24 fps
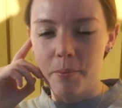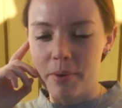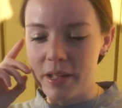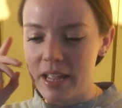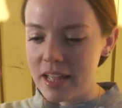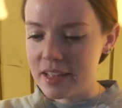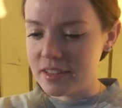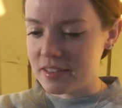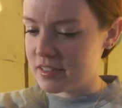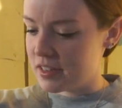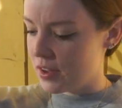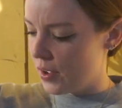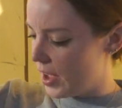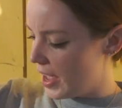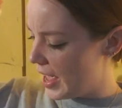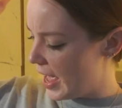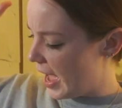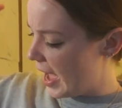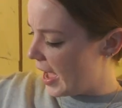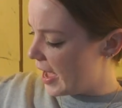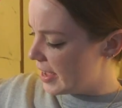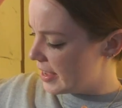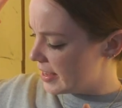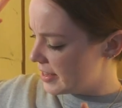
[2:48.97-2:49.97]
But yeah, so it
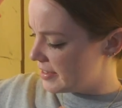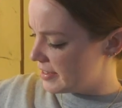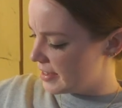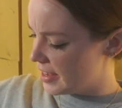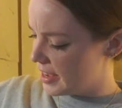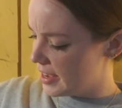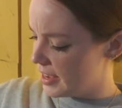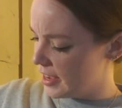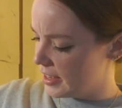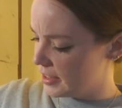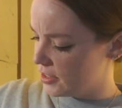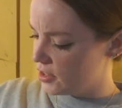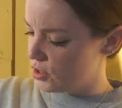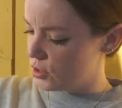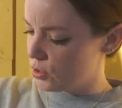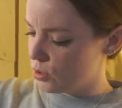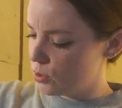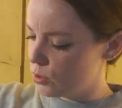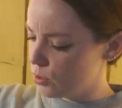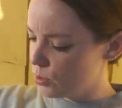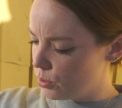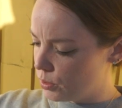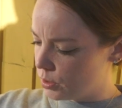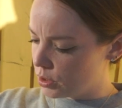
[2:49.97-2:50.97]
has
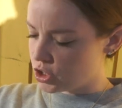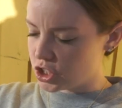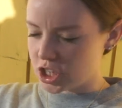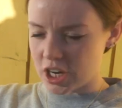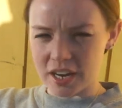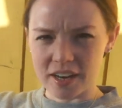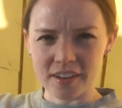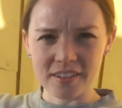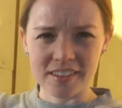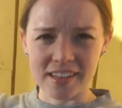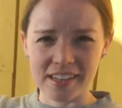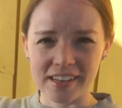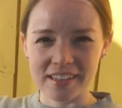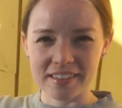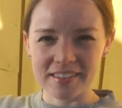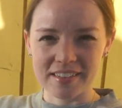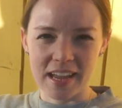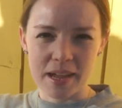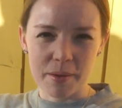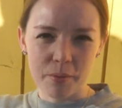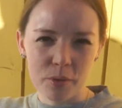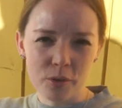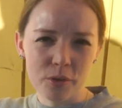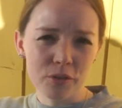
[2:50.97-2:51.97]
2 chairs and a
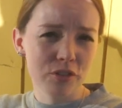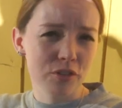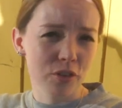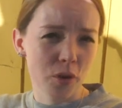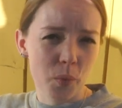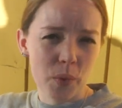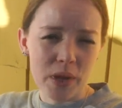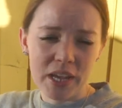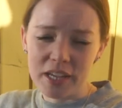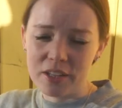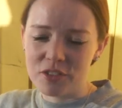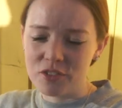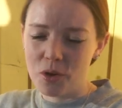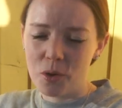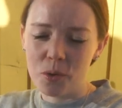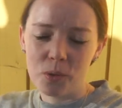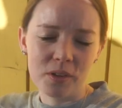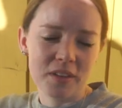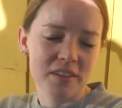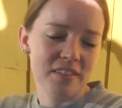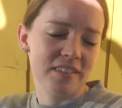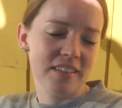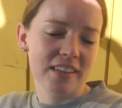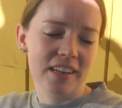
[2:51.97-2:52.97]
table, so we can
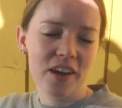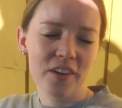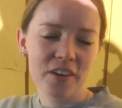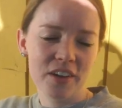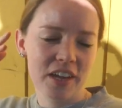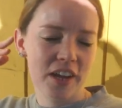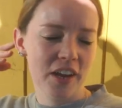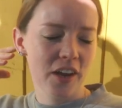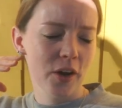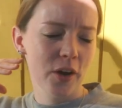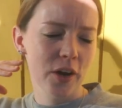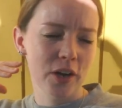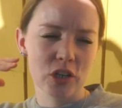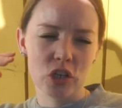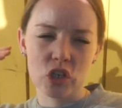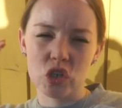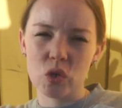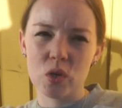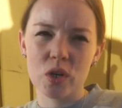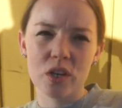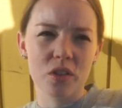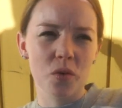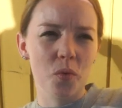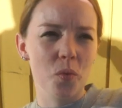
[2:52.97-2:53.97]
totally sit out here,
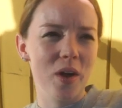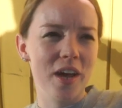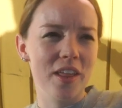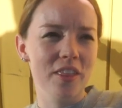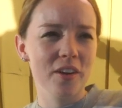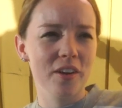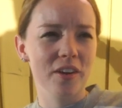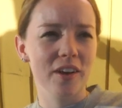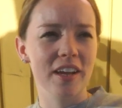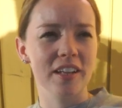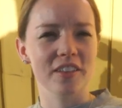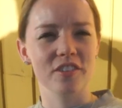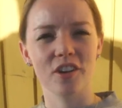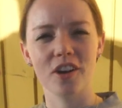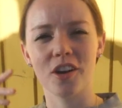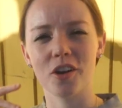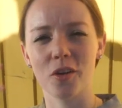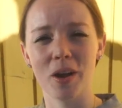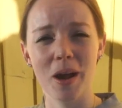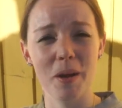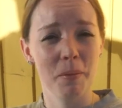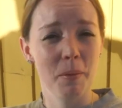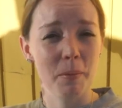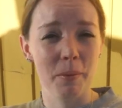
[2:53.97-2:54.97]
enjoy the weather, and talk
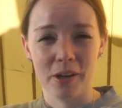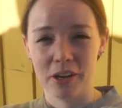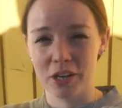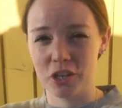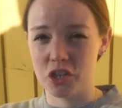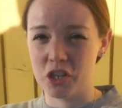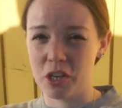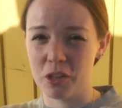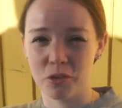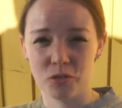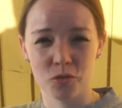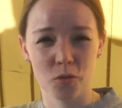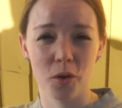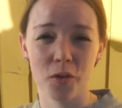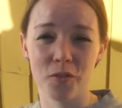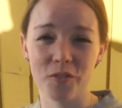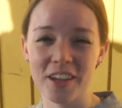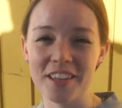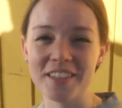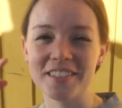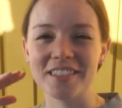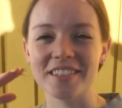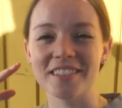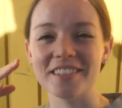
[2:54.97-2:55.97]
crap about each other to our
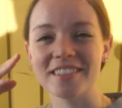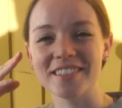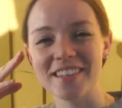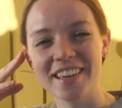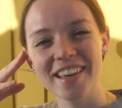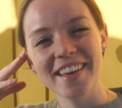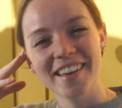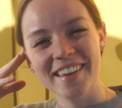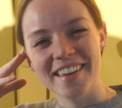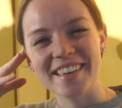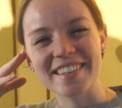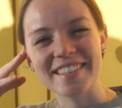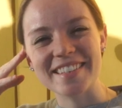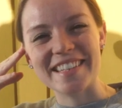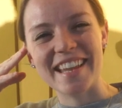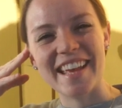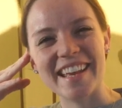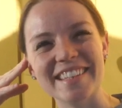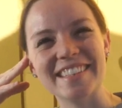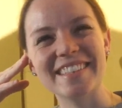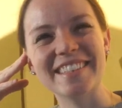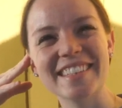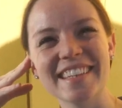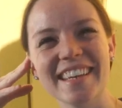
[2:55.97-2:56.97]
faces. It's
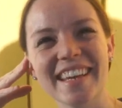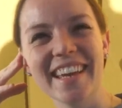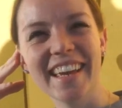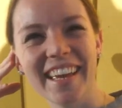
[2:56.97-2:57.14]
nice.